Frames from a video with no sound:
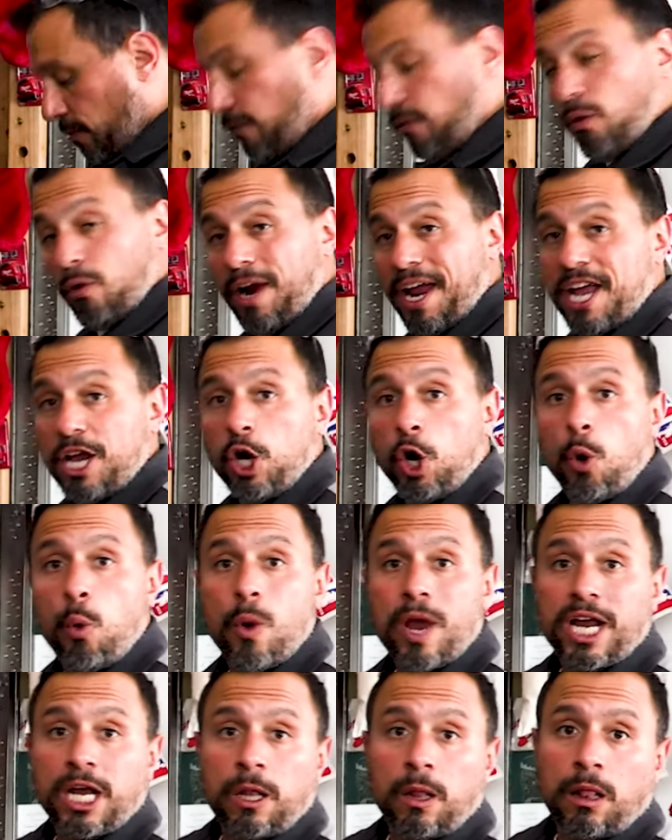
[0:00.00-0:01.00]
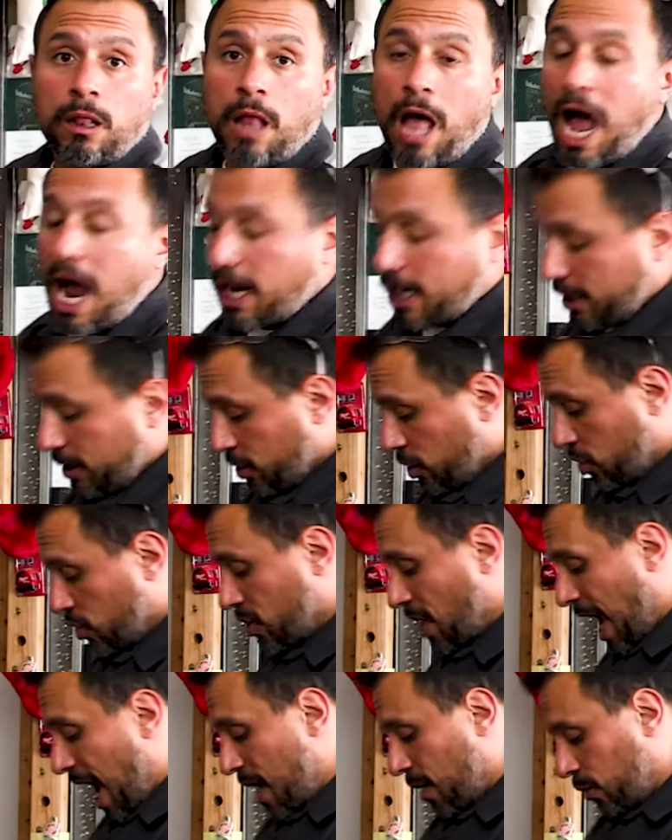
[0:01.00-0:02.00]
for a quick lock
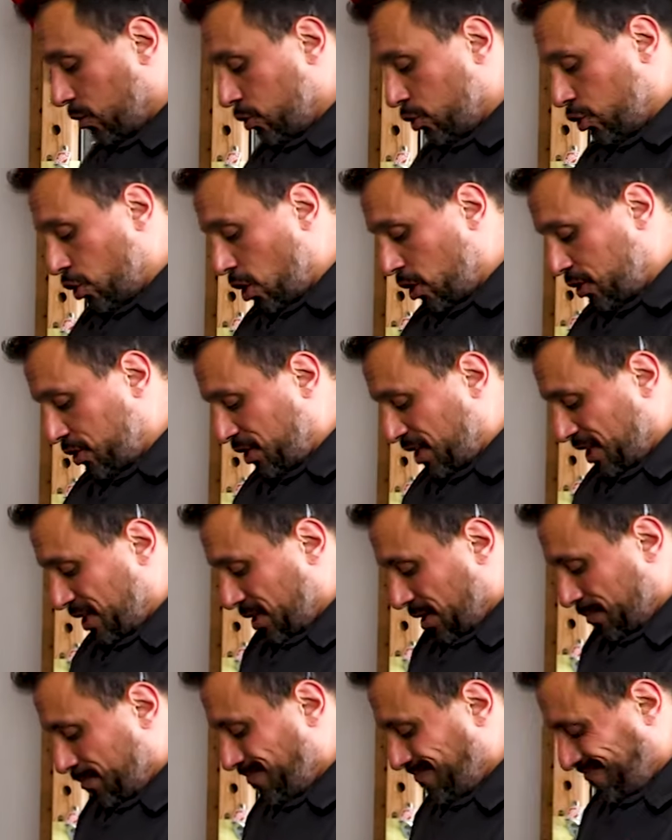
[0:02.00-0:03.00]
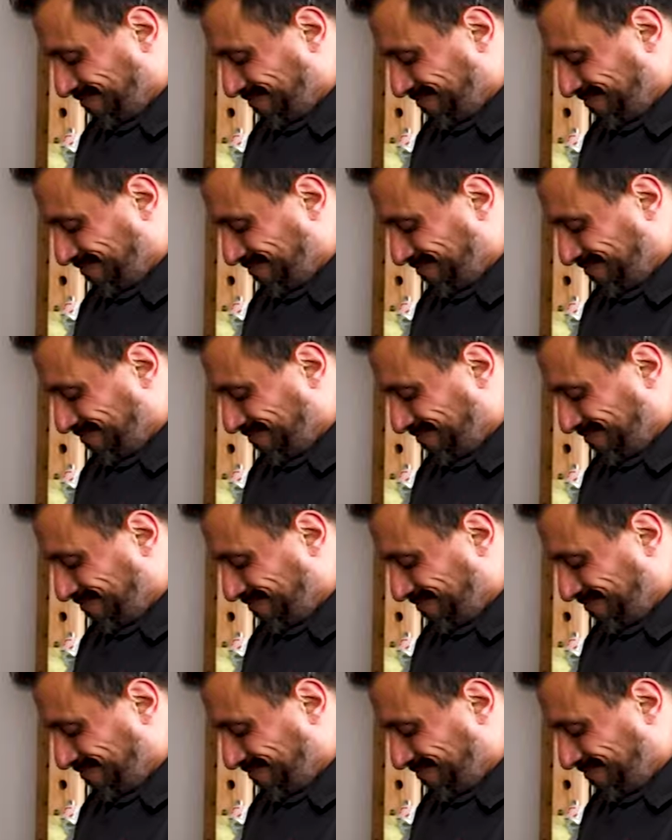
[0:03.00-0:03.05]
style chuck system.